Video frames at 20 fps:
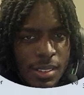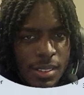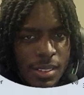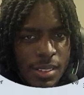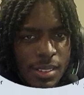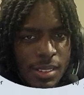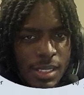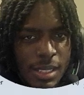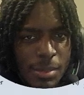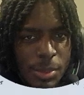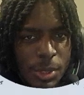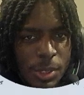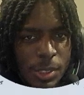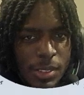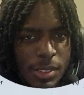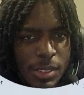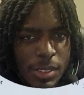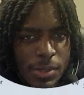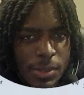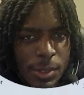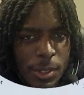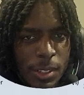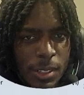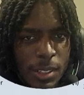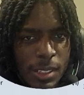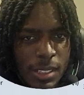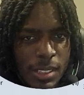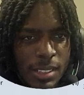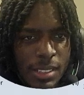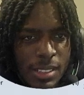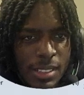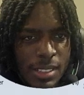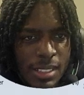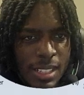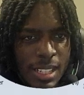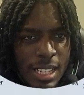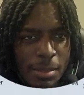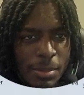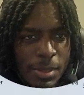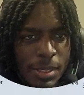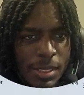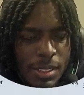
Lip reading: I'm sure even if you are like just copying the